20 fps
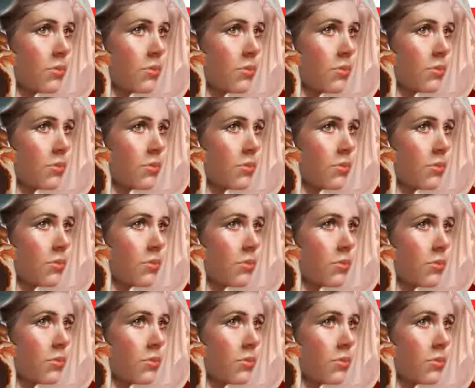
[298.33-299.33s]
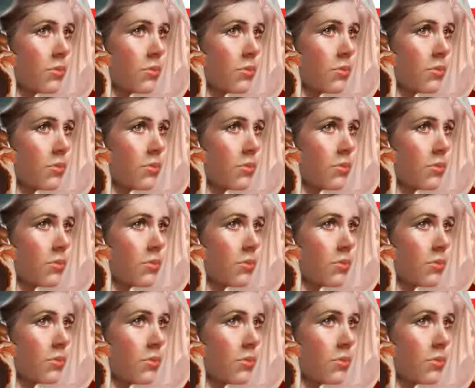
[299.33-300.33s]

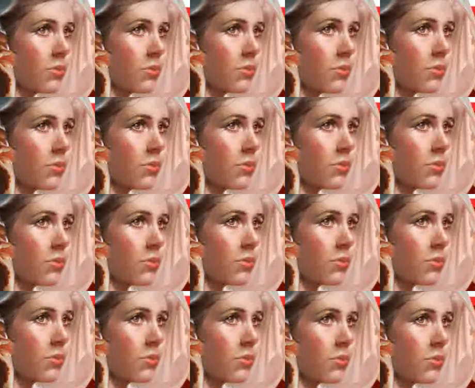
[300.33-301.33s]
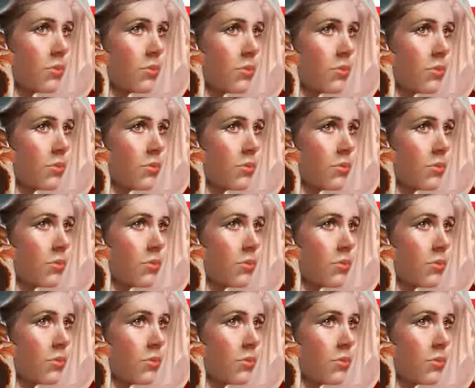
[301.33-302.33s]

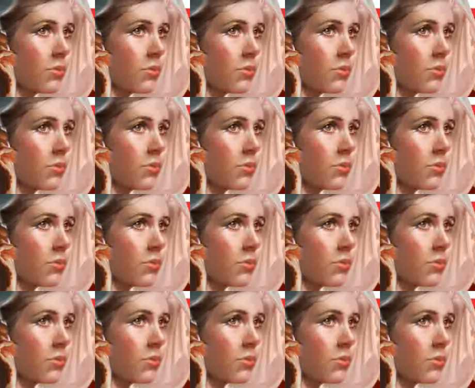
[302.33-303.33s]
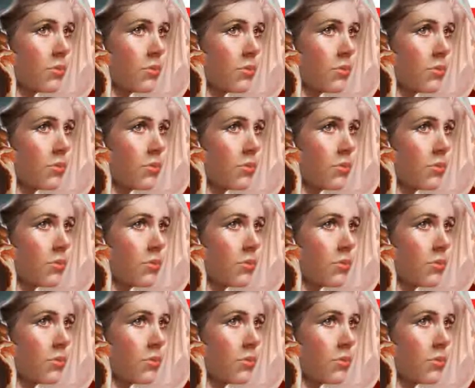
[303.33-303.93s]
[no speech]